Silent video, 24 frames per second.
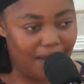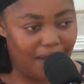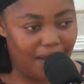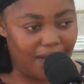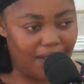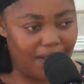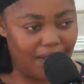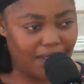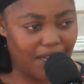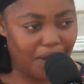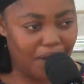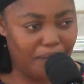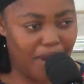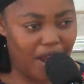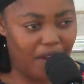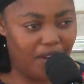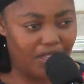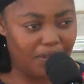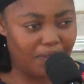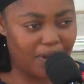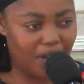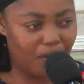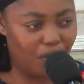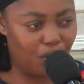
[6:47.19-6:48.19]
Anytime my
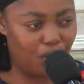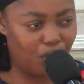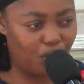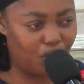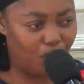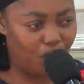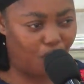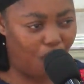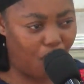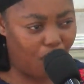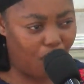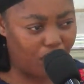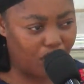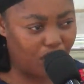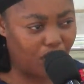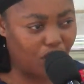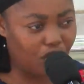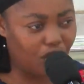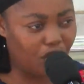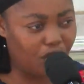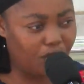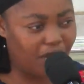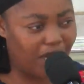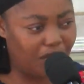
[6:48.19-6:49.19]
husband go to court, the
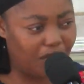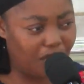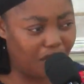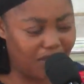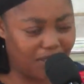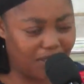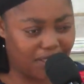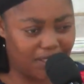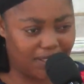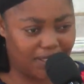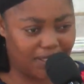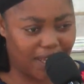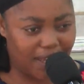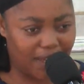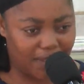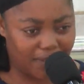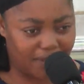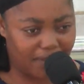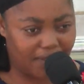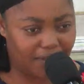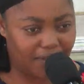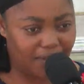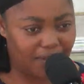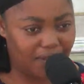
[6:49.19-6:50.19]
judge will adjust this
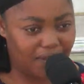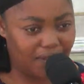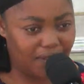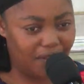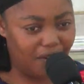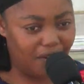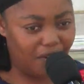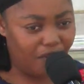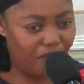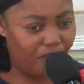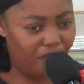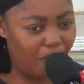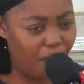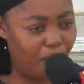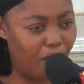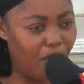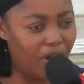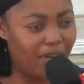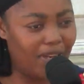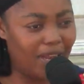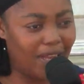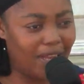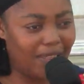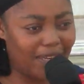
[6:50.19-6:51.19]
case. For
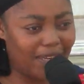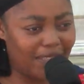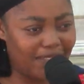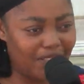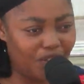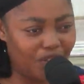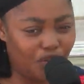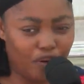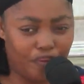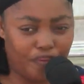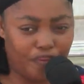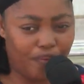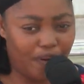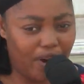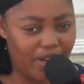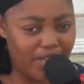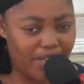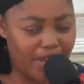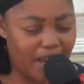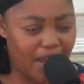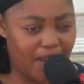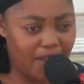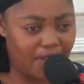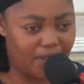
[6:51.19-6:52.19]
more than getting to 4
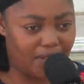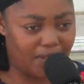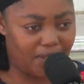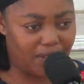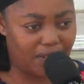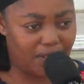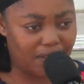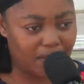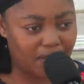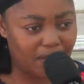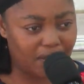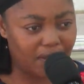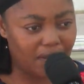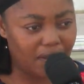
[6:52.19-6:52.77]
years,